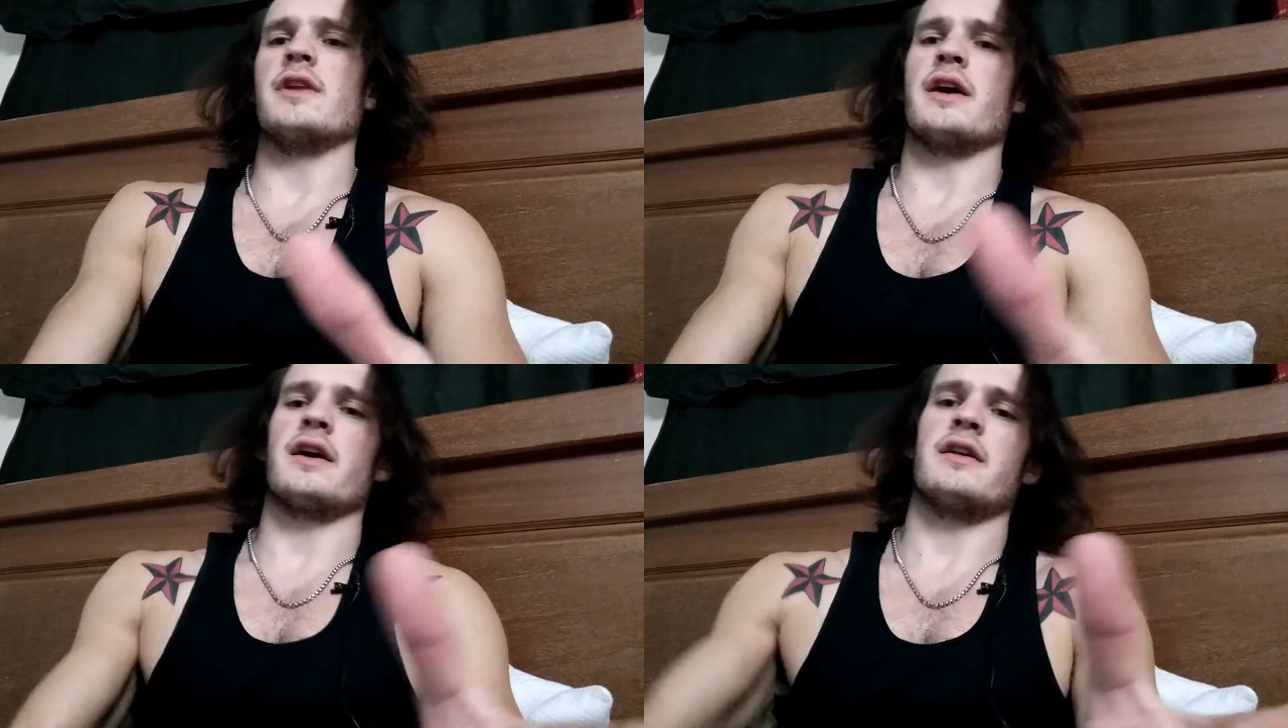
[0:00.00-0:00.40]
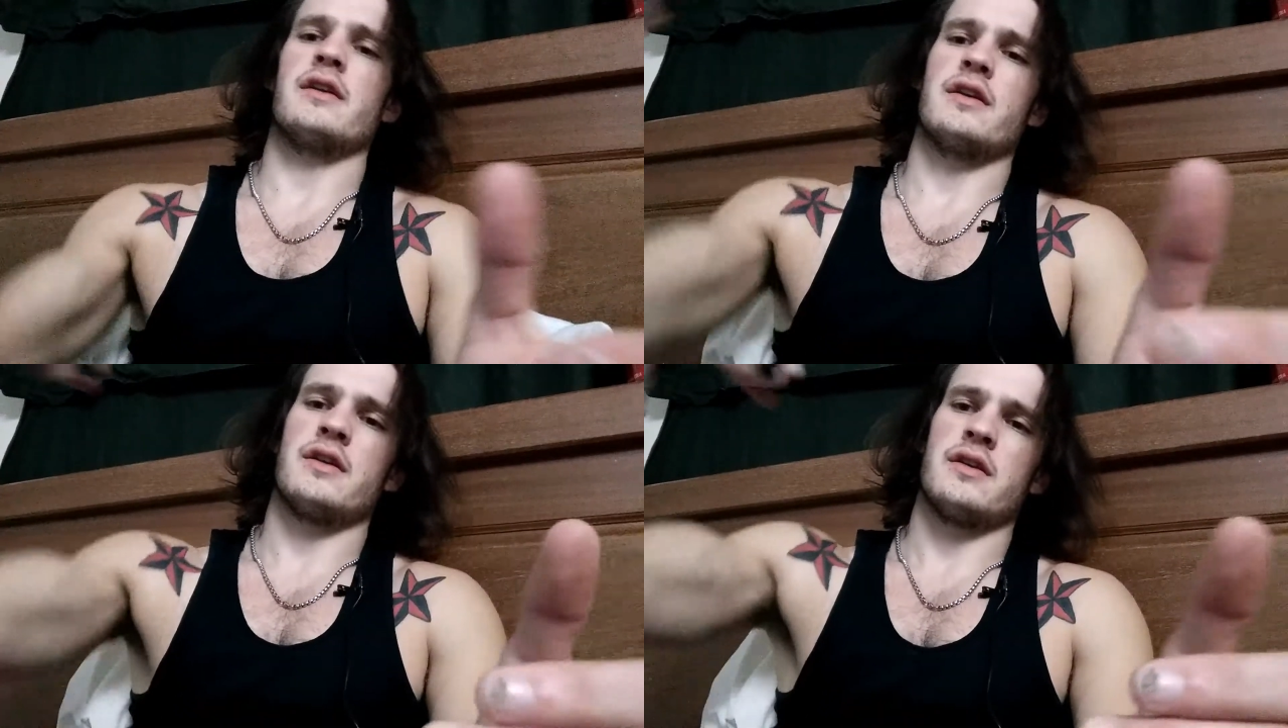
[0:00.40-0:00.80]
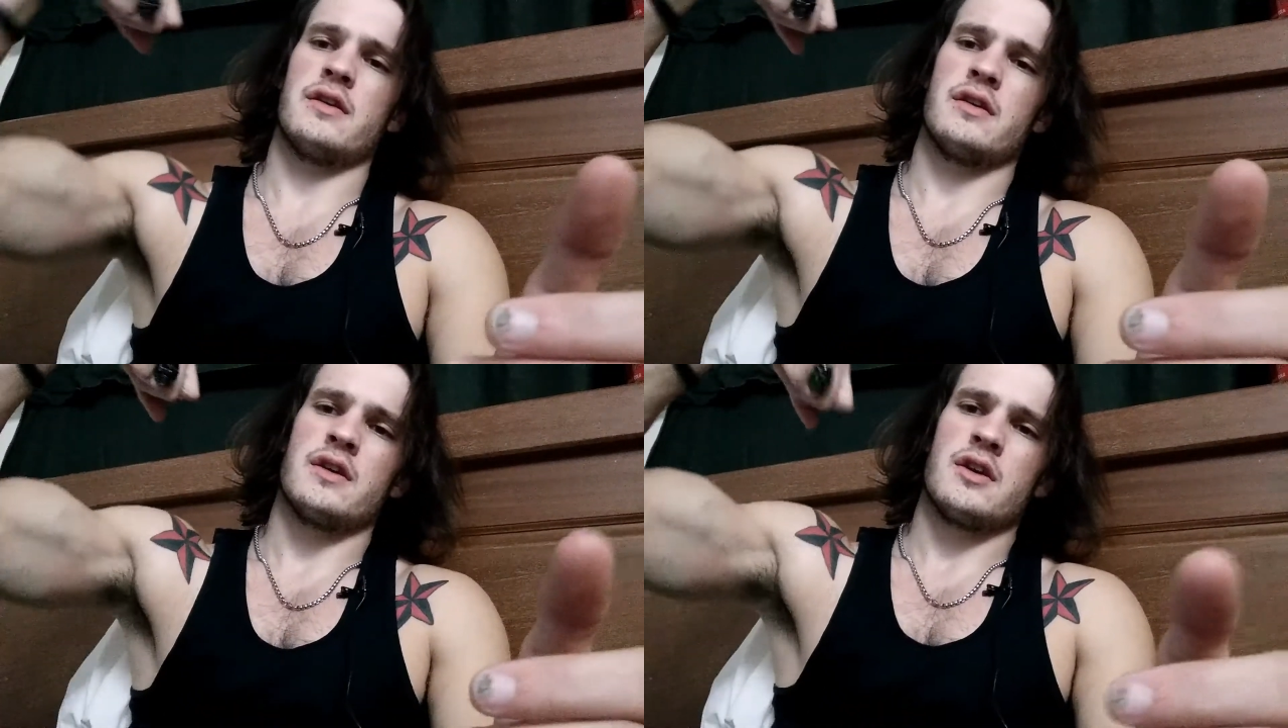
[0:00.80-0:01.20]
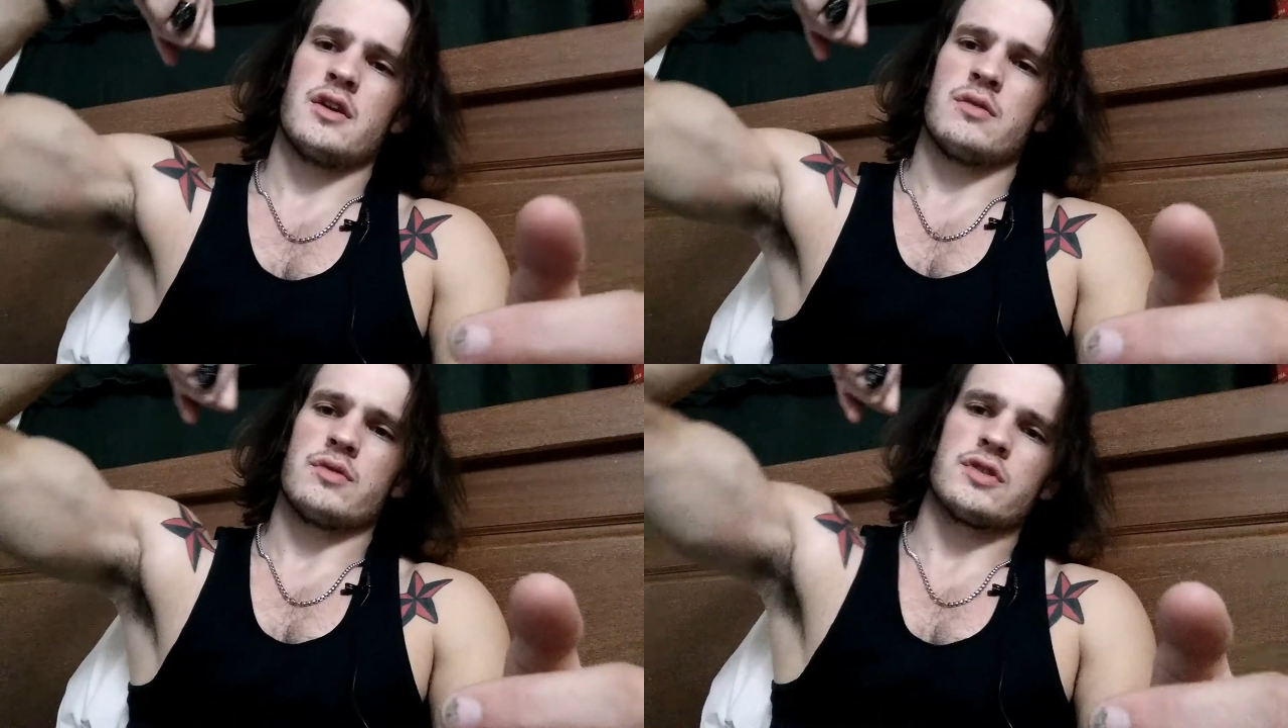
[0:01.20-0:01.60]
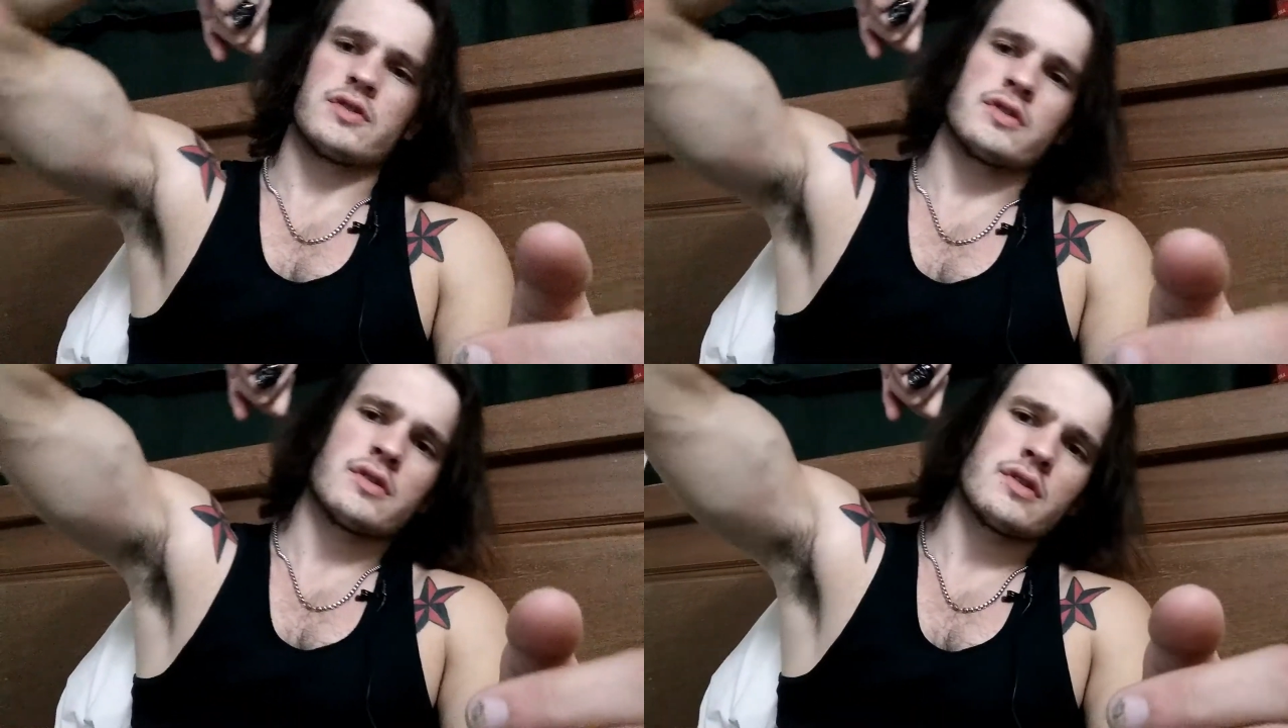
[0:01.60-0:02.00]
diet, which
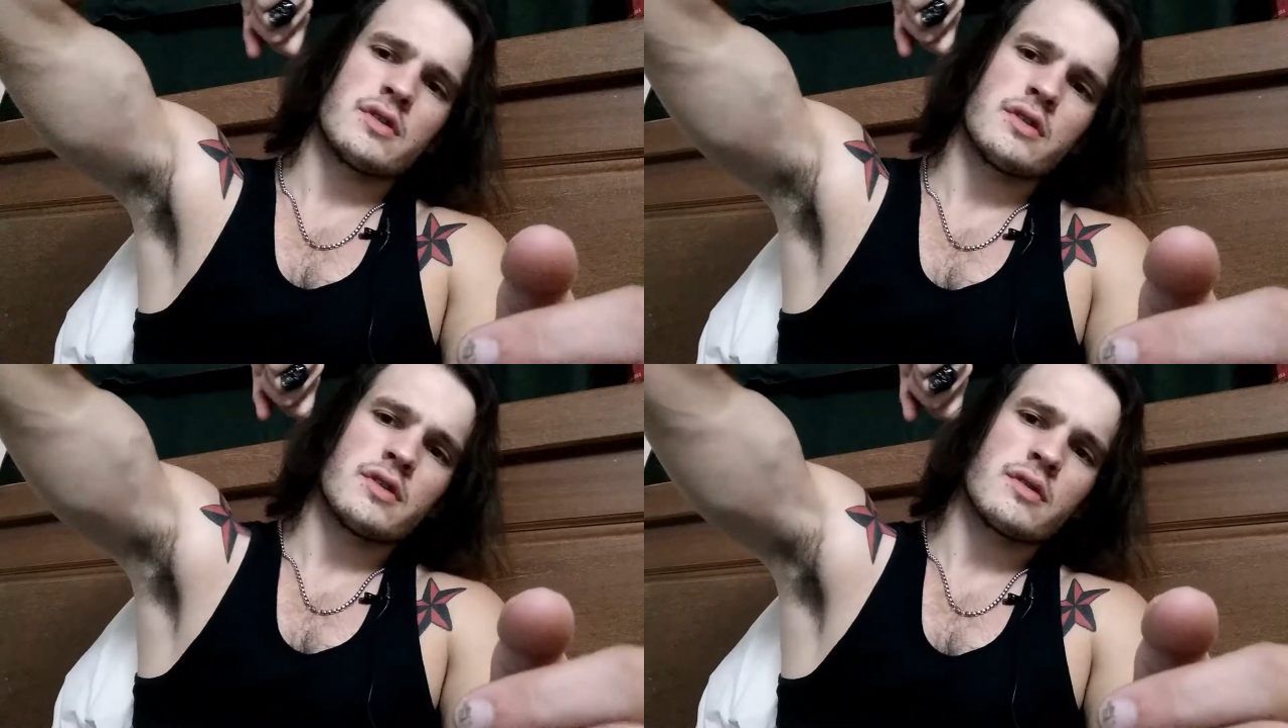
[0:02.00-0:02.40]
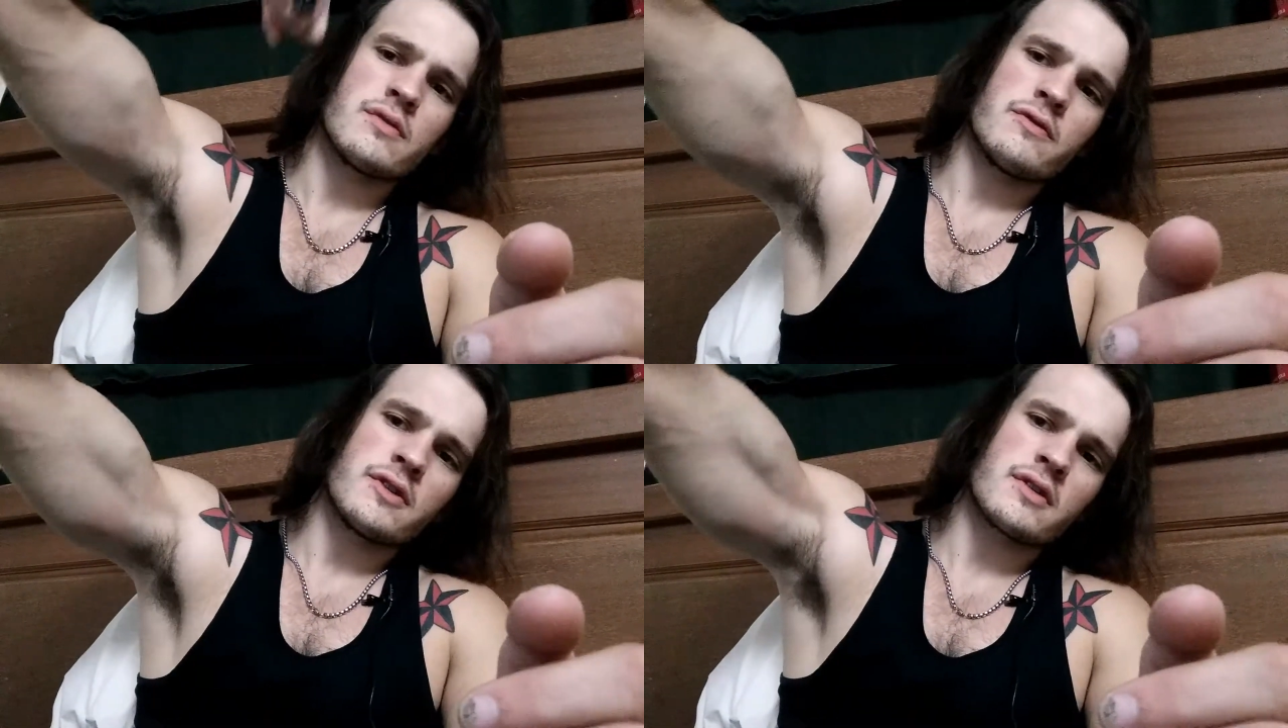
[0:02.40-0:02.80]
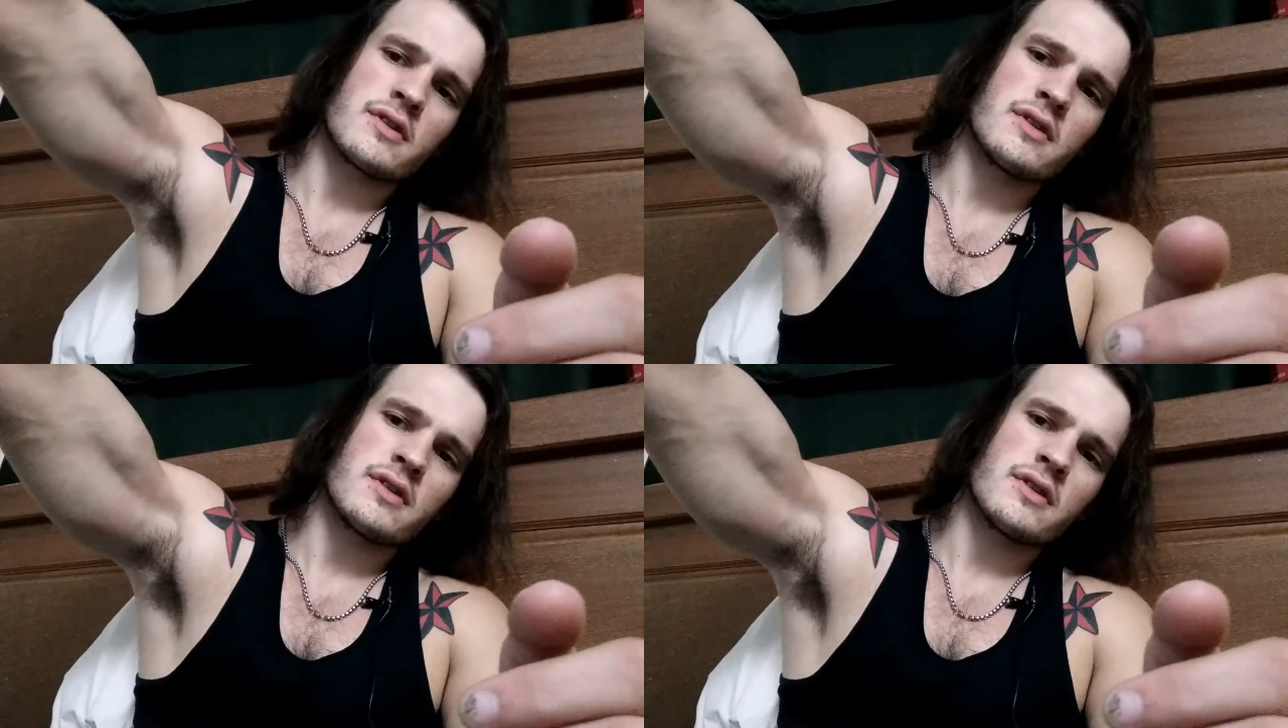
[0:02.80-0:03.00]
is, you know, fuck.